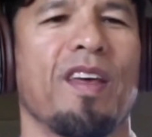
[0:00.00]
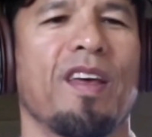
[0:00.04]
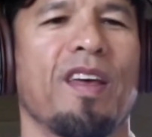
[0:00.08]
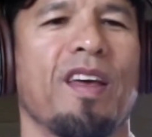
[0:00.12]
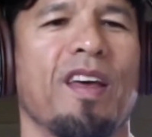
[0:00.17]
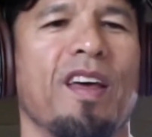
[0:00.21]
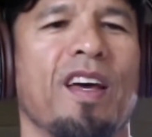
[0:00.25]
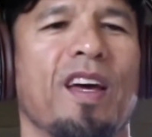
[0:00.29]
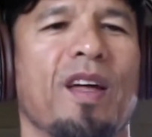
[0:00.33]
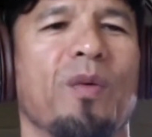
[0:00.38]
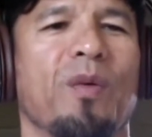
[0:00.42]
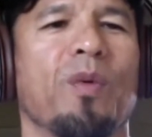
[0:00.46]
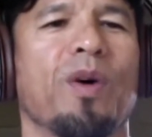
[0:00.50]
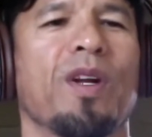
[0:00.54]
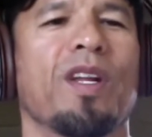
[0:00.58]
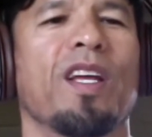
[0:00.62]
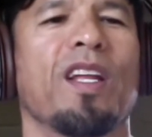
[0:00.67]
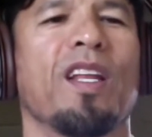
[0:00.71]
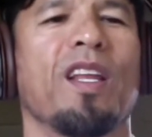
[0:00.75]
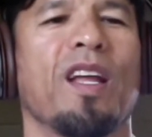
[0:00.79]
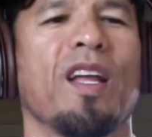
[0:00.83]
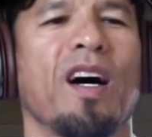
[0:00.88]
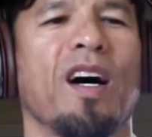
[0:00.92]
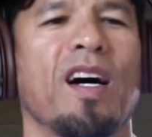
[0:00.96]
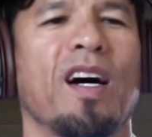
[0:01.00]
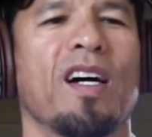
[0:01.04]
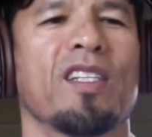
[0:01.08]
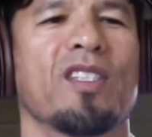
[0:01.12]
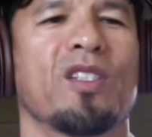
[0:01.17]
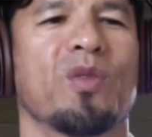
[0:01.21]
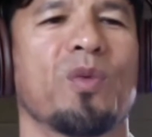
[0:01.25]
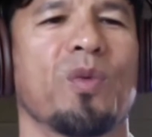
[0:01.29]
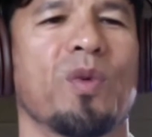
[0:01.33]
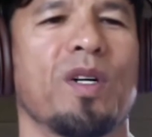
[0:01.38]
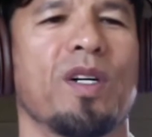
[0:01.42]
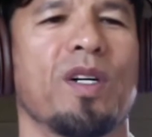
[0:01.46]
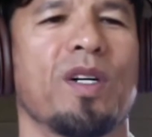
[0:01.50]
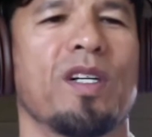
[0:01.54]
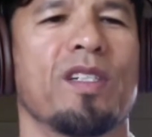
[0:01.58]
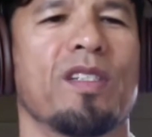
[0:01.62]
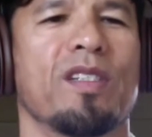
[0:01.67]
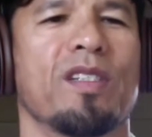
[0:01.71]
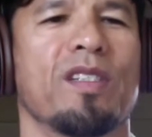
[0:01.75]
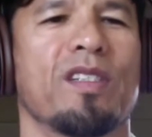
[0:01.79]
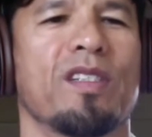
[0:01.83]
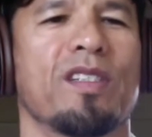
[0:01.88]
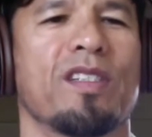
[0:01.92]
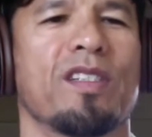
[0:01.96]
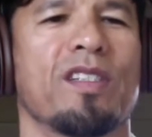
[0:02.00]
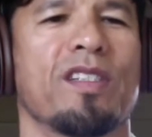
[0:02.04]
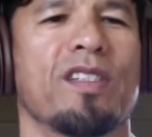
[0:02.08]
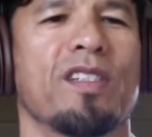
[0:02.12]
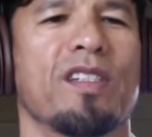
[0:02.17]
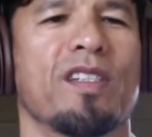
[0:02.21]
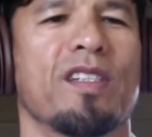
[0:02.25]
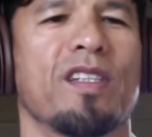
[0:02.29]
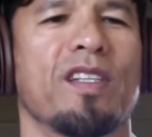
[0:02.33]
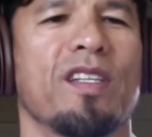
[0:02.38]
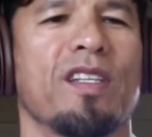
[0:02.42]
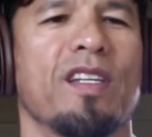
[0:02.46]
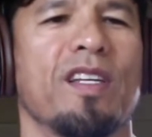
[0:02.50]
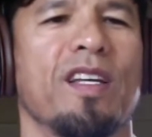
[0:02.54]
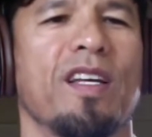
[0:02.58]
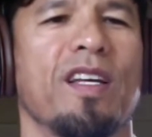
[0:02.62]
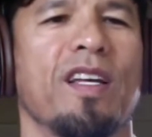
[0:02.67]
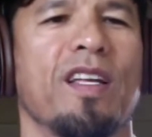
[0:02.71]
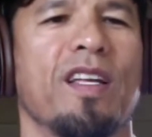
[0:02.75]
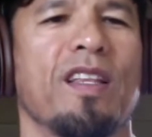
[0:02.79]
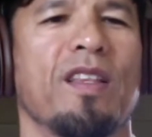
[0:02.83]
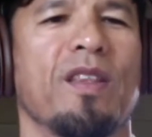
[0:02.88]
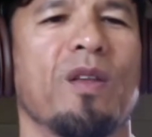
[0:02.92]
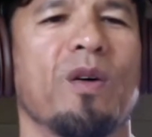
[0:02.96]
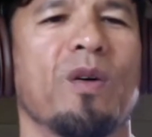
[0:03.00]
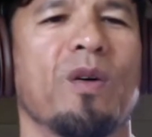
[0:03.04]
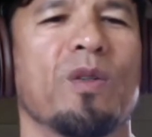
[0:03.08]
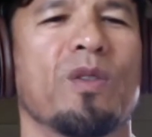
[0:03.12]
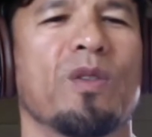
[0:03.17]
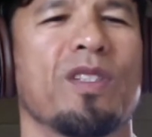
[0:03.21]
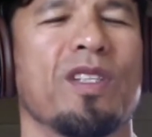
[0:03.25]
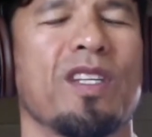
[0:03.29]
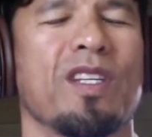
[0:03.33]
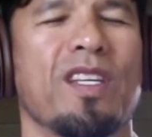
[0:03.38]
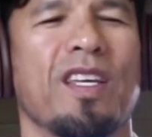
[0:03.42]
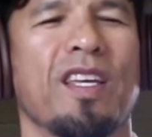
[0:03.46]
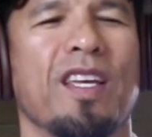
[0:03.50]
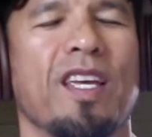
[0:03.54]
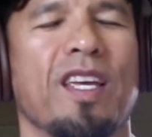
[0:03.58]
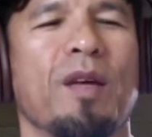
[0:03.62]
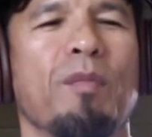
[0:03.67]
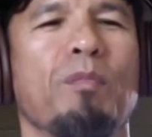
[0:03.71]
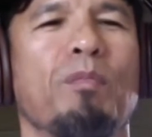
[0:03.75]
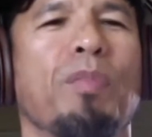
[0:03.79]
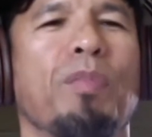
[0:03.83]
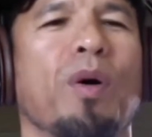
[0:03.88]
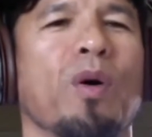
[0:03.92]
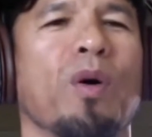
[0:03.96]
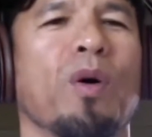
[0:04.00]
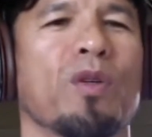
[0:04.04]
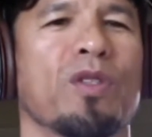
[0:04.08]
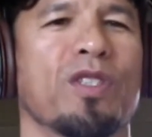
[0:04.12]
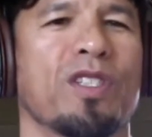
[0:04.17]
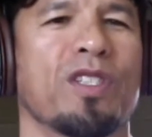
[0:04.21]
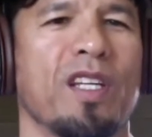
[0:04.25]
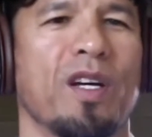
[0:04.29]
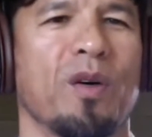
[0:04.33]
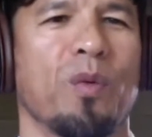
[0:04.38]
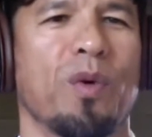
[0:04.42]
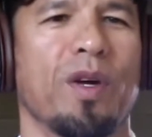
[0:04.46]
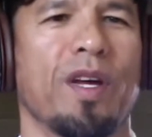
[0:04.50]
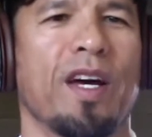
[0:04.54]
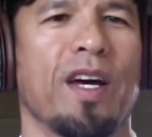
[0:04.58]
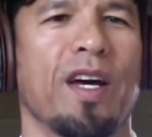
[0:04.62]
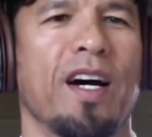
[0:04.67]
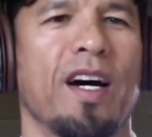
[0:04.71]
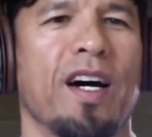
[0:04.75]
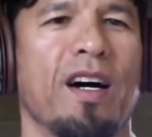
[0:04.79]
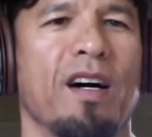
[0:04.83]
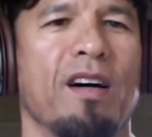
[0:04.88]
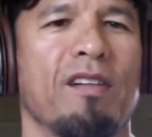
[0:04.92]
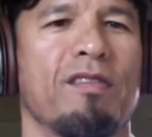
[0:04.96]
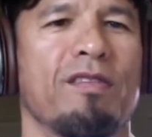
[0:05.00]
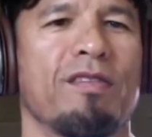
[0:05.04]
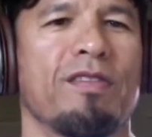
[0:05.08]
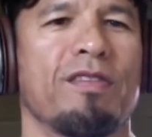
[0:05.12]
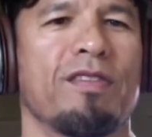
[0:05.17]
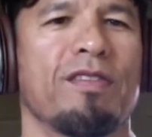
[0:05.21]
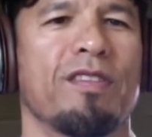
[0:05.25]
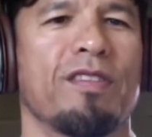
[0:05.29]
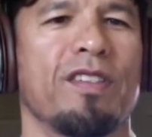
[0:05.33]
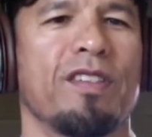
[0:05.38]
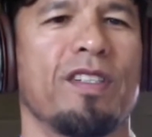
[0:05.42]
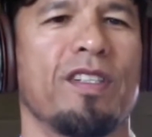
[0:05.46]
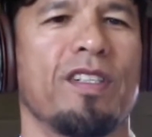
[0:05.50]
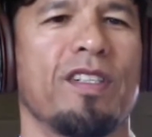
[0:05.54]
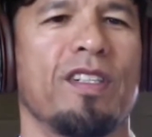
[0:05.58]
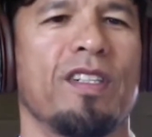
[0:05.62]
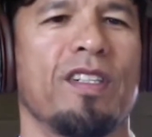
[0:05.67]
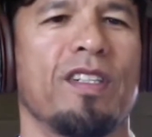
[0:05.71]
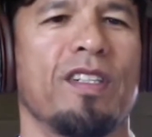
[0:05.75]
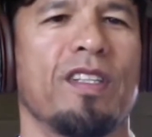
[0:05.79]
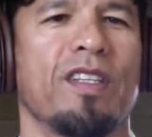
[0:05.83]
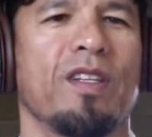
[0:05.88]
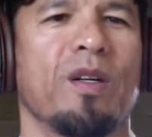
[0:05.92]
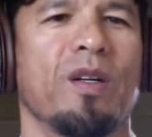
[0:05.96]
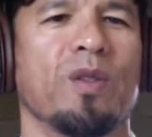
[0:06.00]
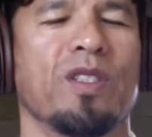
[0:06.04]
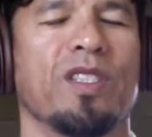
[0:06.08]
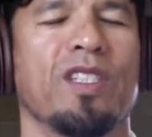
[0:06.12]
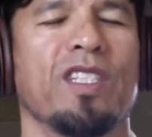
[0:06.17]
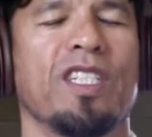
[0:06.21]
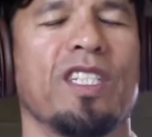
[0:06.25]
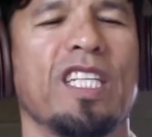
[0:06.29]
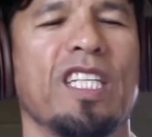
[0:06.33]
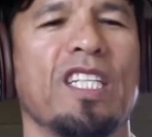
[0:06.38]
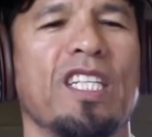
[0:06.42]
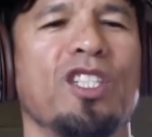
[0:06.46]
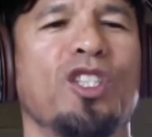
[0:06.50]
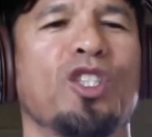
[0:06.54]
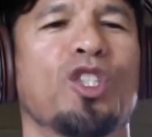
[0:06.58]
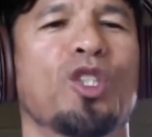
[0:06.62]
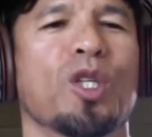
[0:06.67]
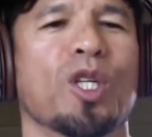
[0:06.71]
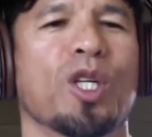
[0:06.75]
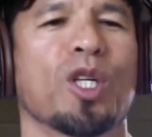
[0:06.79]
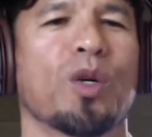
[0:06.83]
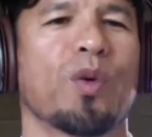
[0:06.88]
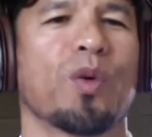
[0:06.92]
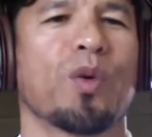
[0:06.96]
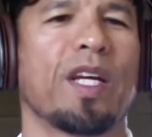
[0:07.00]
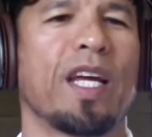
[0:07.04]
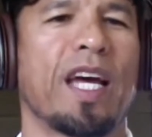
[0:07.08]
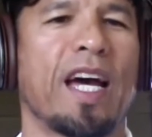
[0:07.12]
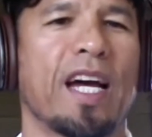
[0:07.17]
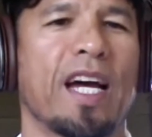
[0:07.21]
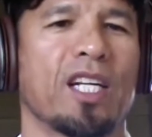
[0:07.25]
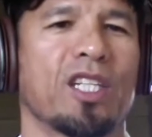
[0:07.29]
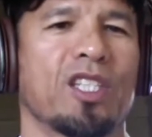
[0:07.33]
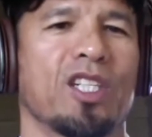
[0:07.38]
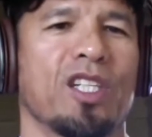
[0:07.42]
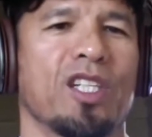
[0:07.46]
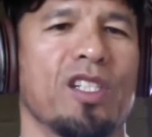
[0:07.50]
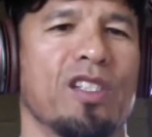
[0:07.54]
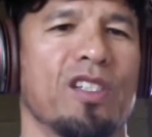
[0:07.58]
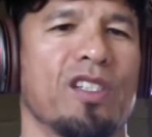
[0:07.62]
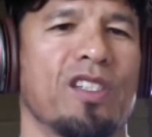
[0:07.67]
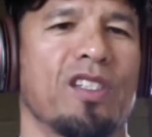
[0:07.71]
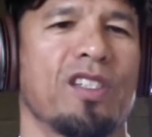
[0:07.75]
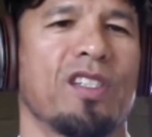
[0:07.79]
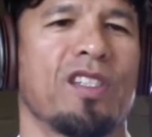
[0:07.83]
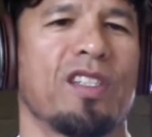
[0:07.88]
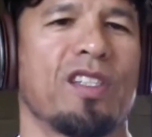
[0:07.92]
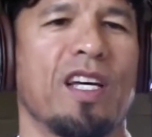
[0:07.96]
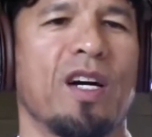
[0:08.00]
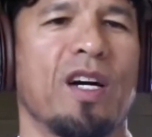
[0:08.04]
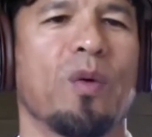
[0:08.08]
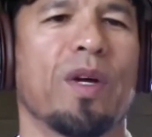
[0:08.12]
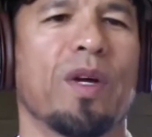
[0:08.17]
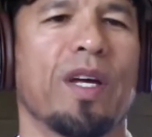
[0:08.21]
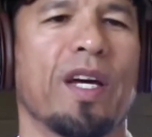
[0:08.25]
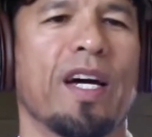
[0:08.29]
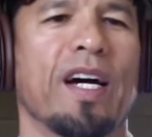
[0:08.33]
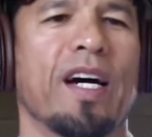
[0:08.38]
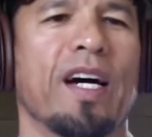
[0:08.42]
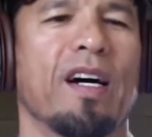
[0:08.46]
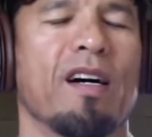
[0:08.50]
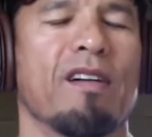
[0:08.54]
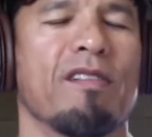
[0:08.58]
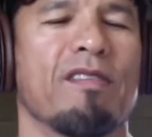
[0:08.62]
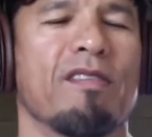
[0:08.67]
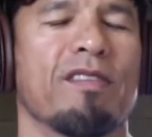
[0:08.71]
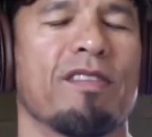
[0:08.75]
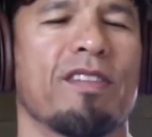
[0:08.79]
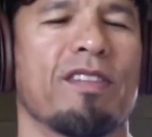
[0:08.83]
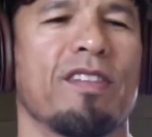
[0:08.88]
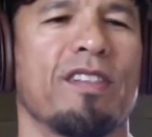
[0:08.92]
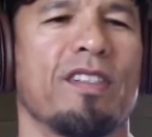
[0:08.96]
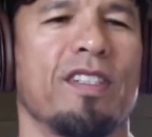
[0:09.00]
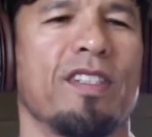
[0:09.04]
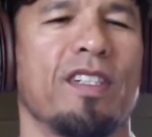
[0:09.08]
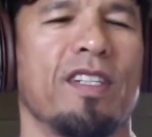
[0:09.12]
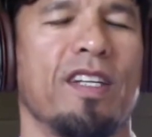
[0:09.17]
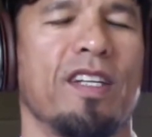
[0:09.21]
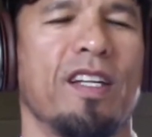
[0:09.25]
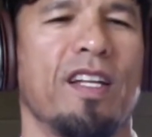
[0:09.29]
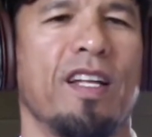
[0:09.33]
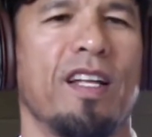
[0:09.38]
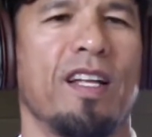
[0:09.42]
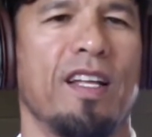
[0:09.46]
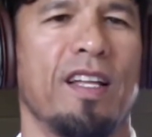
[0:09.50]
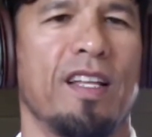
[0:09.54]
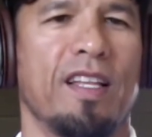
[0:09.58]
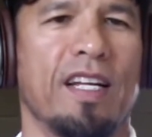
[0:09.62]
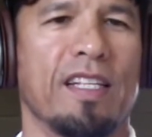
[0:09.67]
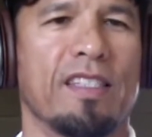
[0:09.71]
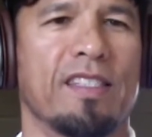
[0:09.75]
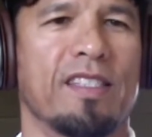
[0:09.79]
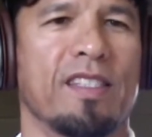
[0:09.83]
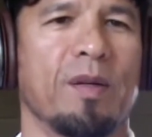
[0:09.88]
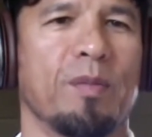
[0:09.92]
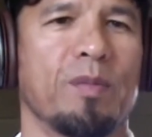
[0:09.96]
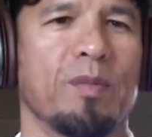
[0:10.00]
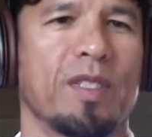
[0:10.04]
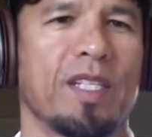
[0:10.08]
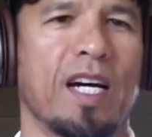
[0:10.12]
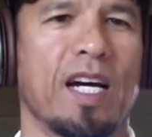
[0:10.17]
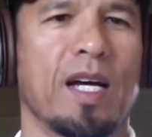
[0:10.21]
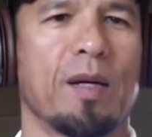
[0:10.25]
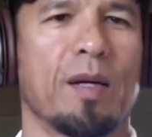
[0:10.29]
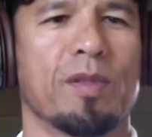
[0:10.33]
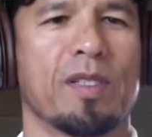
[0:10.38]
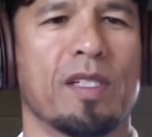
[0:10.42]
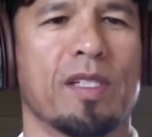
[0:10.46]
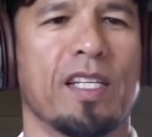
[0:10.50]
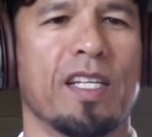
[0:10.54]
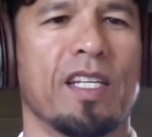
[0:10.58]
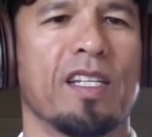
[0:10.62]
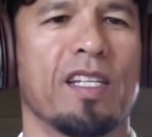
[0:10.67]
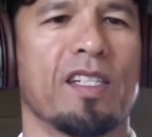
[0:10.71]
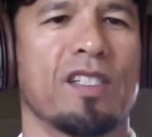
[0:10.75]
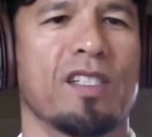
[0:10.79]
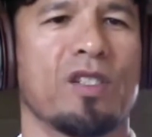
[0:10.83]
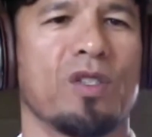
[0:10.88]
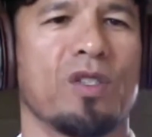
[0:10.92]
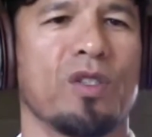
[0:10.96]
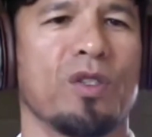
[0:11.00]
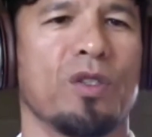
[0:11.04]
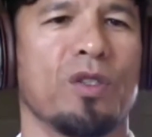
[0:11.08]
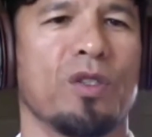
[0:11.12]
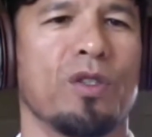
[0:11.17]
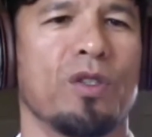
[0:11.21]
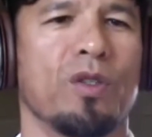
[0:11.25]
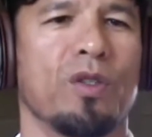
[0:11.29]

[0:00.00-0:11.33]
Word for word: And what he lost was those impulses that we have, those knee-jerk reactions that we have, that sometimes lead us to